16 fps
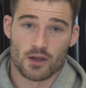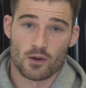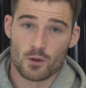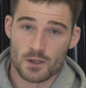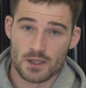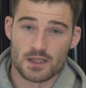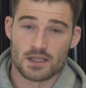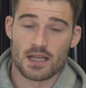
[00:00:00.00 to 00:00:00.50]
The
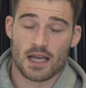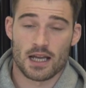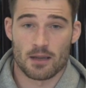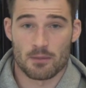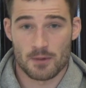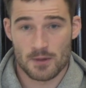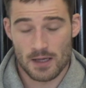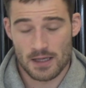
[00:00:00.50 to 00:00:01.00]
horses
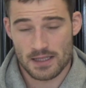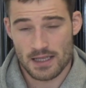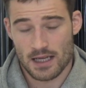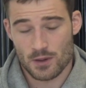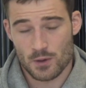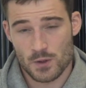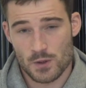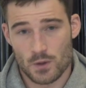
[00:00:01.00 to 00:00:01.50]
had a
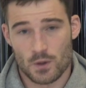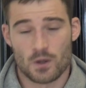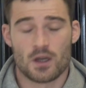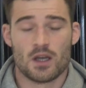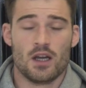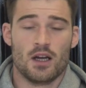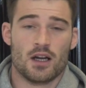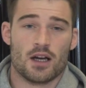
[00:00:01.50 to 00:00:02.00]
saddle sore.
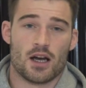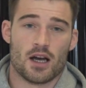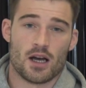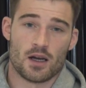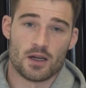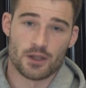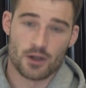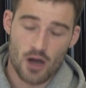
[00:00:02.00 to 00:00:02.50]

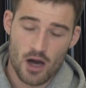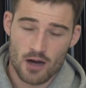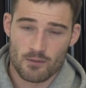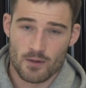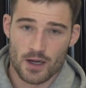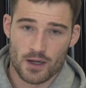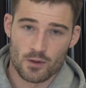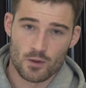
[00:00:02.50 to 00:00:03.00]
You can't
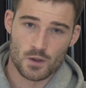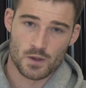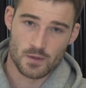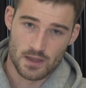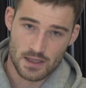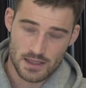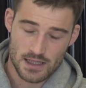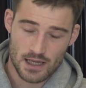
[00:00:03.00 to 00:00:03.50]
ride a horse
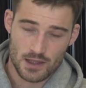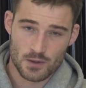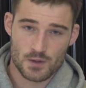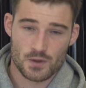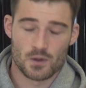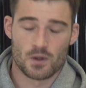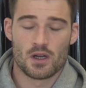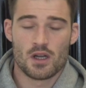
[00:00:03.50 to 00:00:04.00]
with a saddle
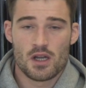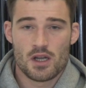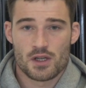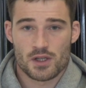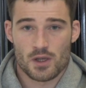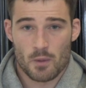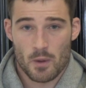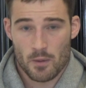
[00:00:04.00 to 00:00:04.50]
sore,
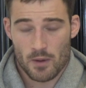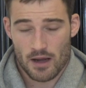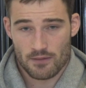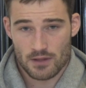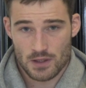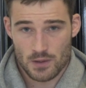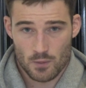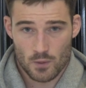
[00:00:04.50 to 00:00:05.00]
so we were
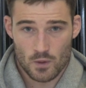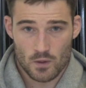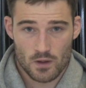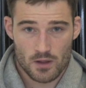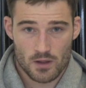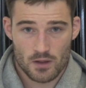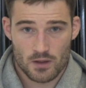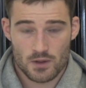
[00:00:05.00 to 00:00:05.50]
having to
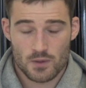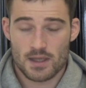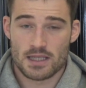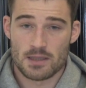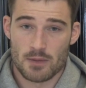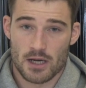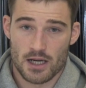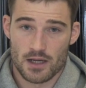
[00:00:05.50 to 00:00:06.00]
walk
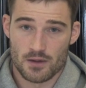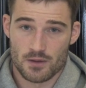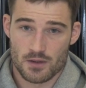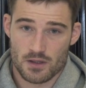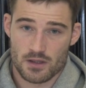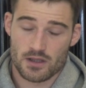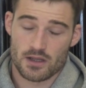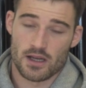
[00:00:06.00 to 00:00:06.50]
20
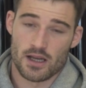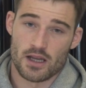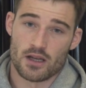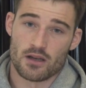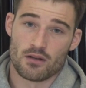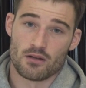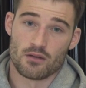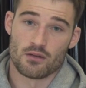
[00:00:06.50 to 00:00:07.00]
miles
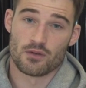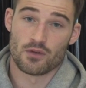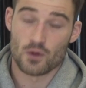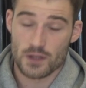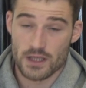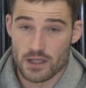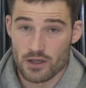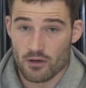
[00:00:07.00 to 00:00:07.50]
in
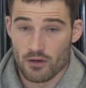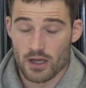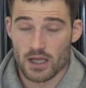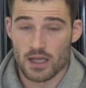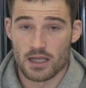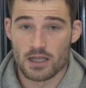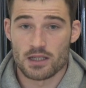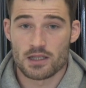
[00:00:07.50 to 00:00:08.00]
40-degree
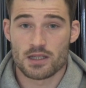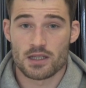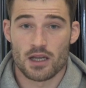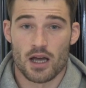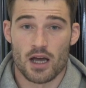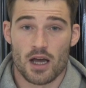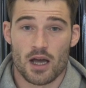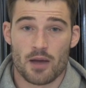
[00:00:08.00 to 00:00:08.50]
heat.
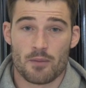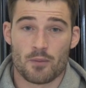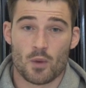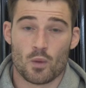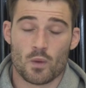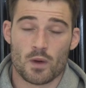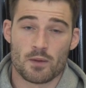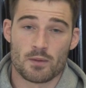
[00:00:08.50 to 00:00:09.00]

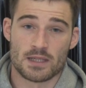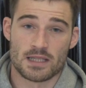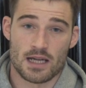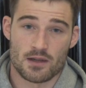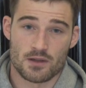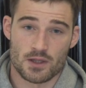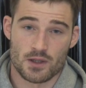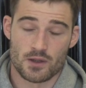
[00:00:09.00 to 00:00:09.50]
We were
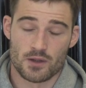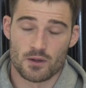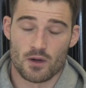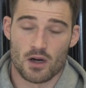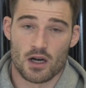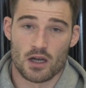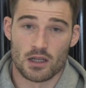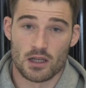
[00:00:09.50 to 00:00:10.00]
down to
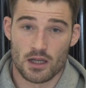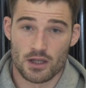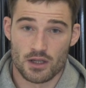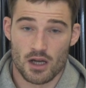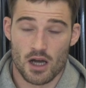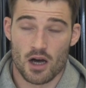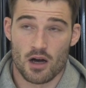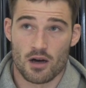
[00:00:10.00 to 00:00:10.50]

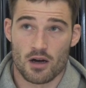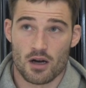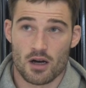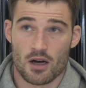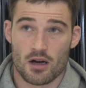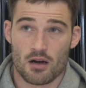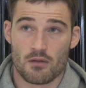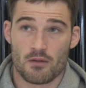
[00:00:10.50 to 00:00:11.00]

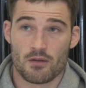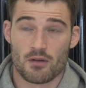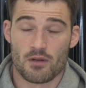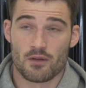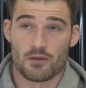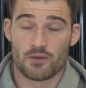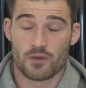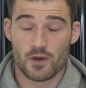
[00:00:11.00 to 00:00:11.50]
our
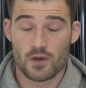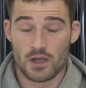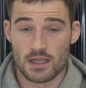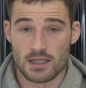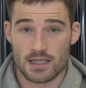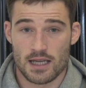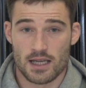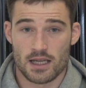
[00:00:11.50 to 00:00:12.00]
food
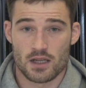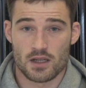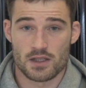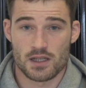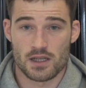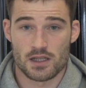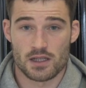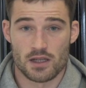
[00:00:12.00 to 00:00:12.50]
intake
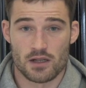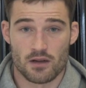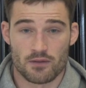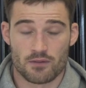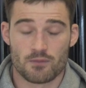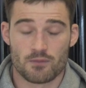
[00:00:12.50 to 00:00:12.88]
consisted of